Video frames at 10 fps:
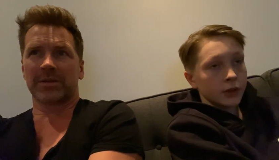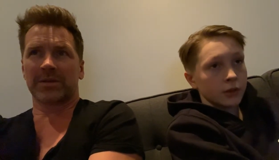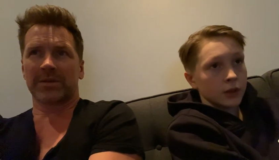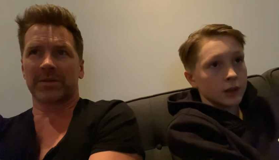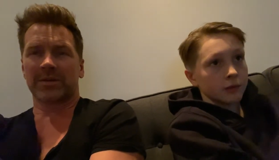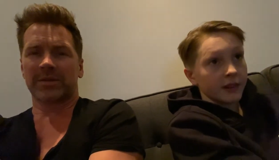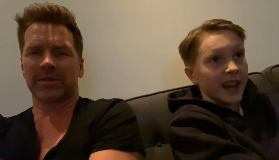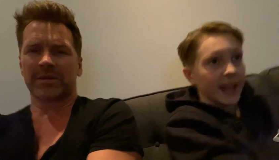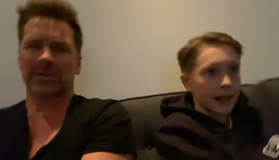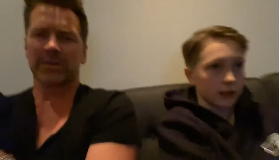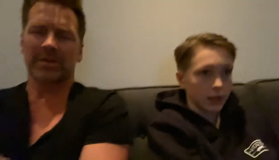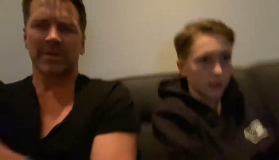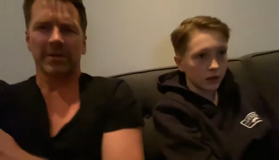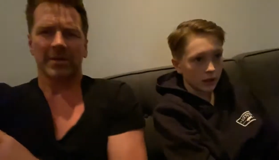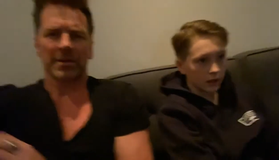Speaker 1: shooter Ray
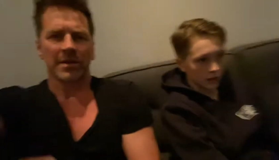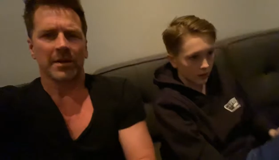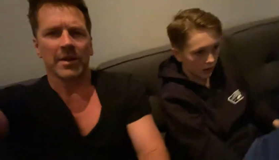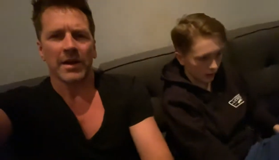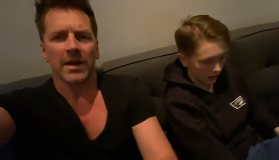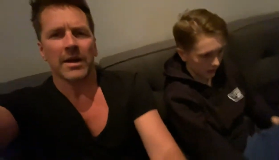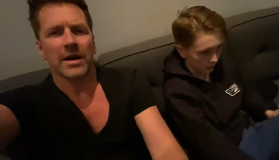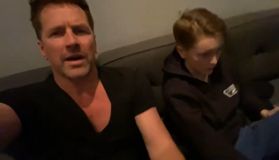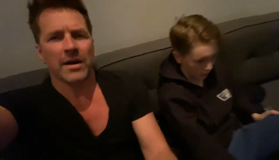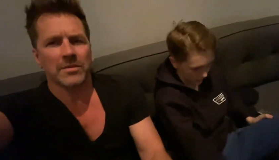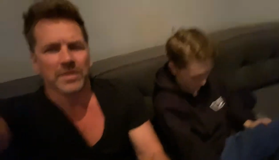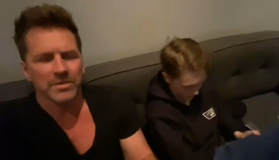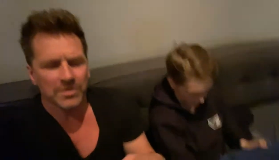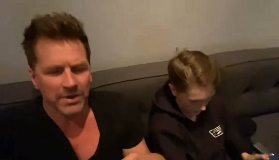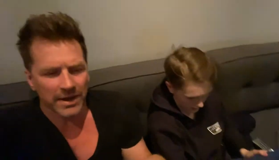Allen uh, he was going. I
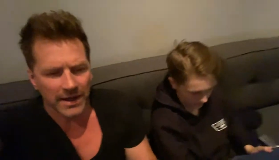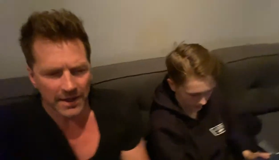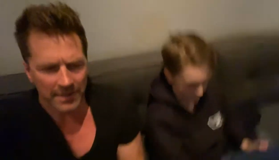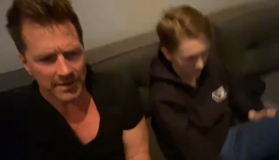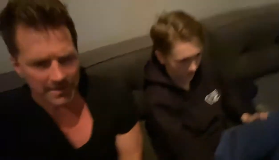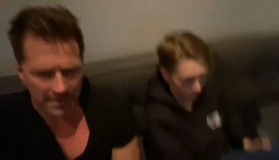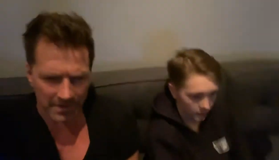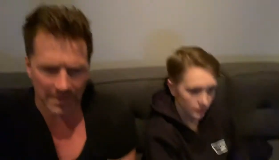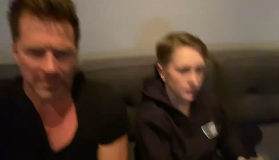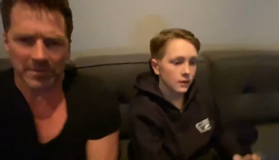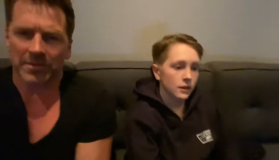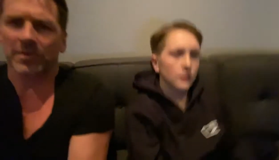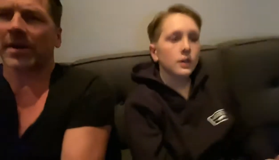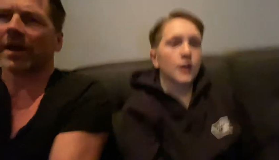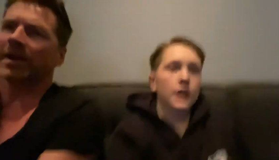remember to right, Allen. Year. I
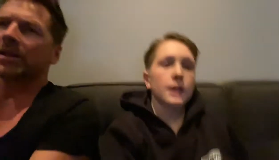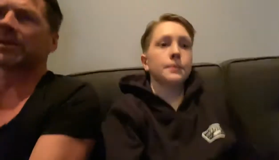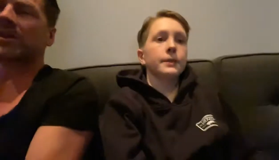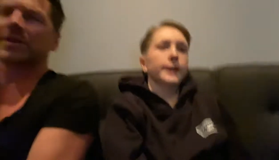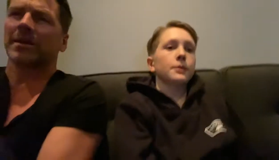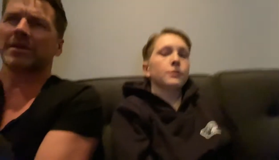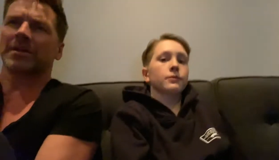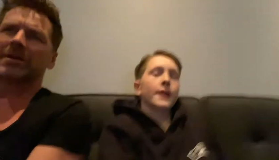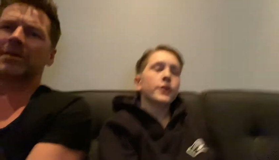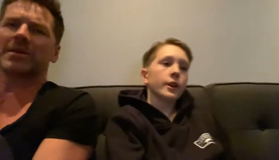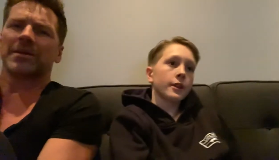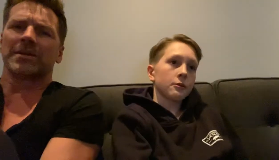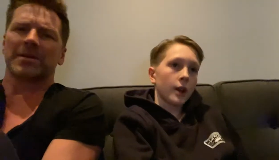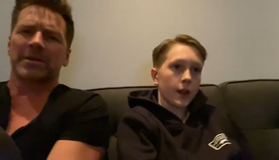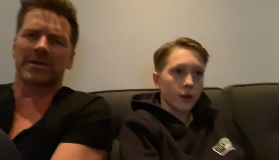remember Yeah, Allen. and he played with Rajon
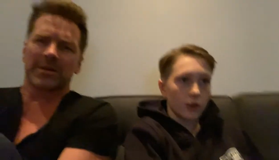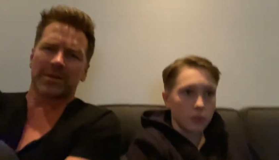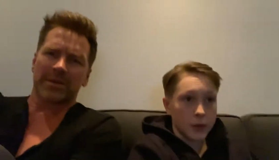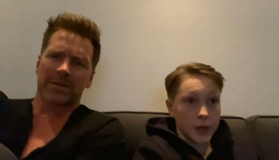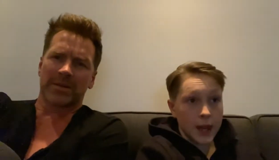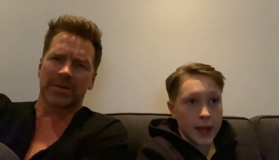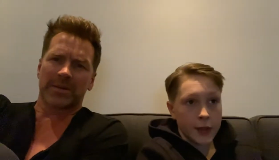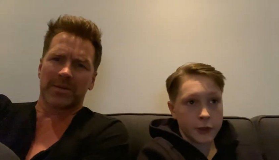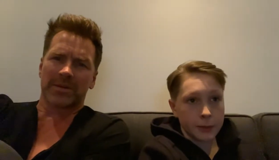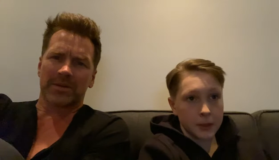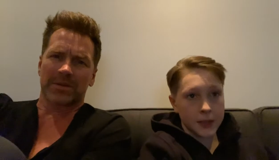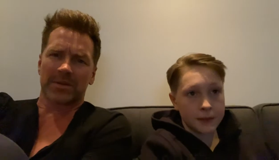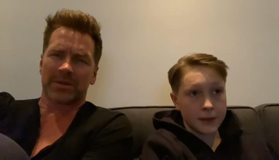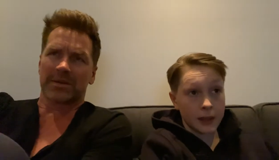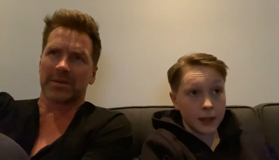Rondo, which actually plays
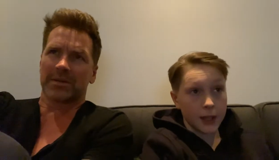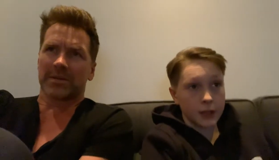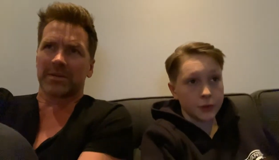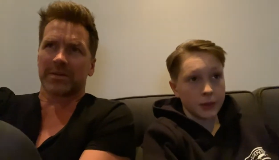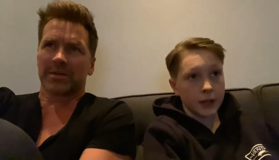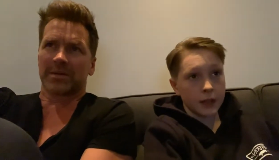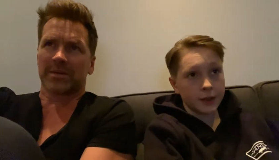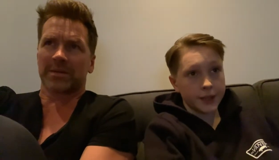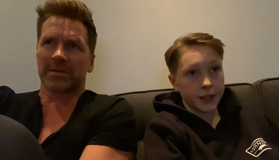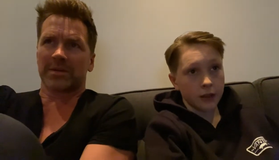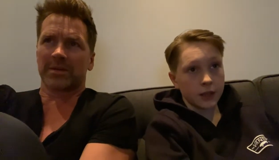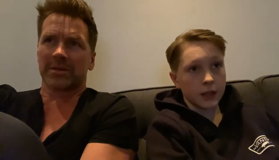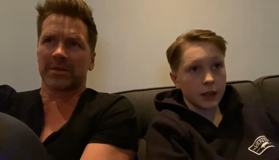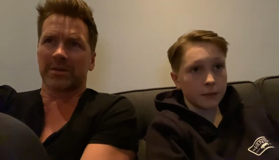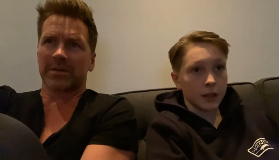for the Lakers right now. He's still in
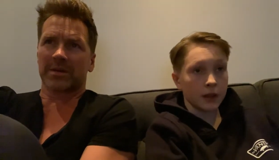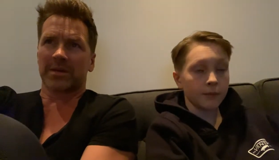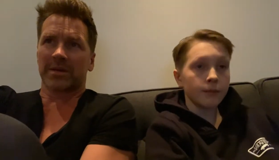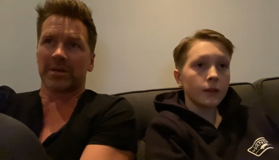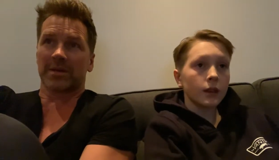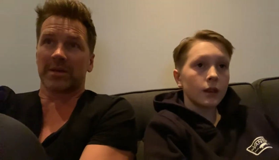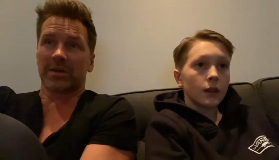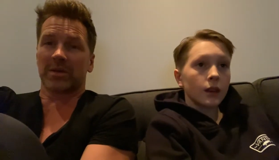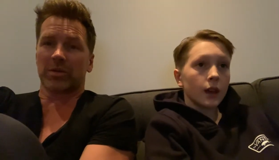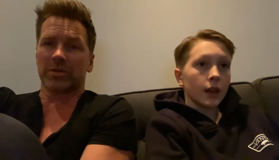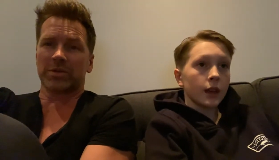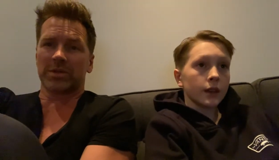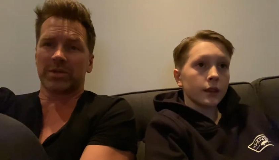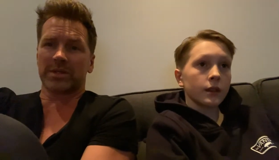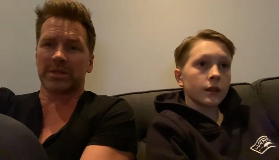the NBA. Old
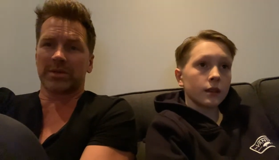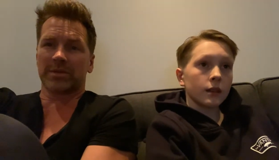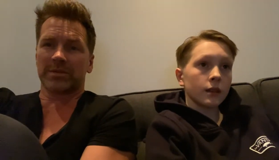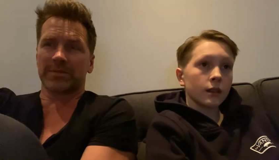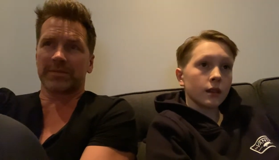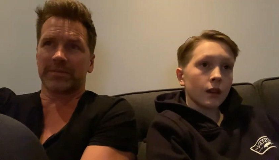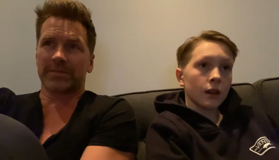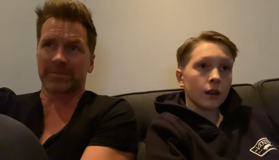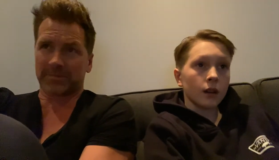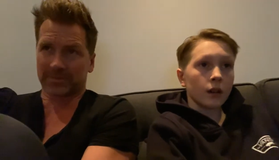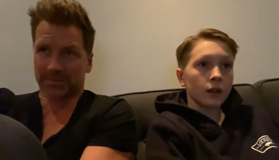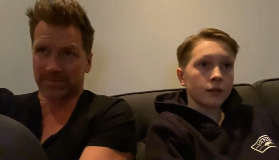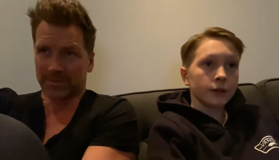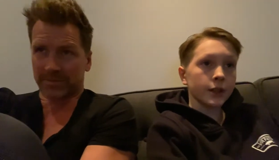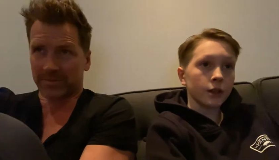and, dude? Is he old? Uh,
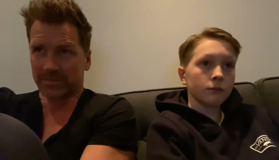Rajon